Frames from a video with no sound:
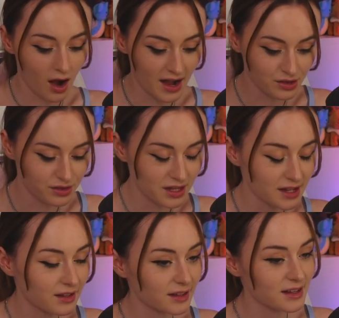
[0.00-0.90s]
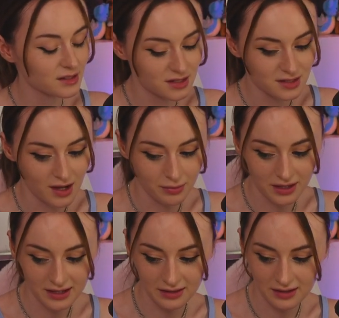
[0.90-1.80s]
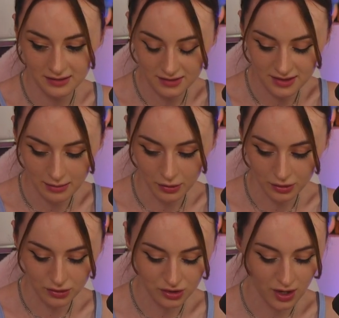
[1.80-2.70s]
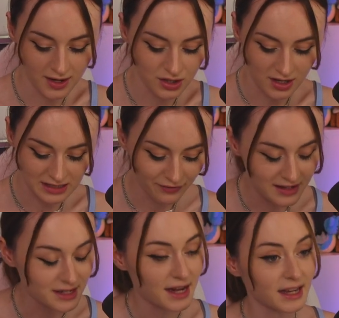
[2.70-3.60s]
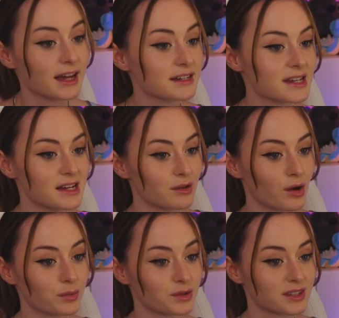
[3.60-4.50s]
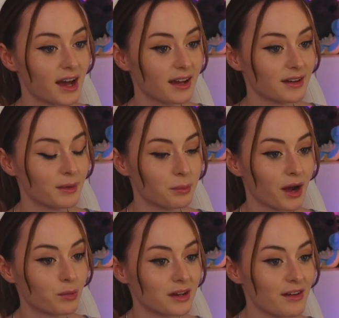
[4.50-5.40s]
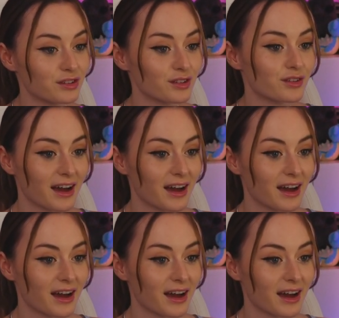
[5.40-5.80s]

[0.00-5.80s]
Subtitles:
I think is something that someone who's trying to justify dating an 18-year-old would say. But I would never do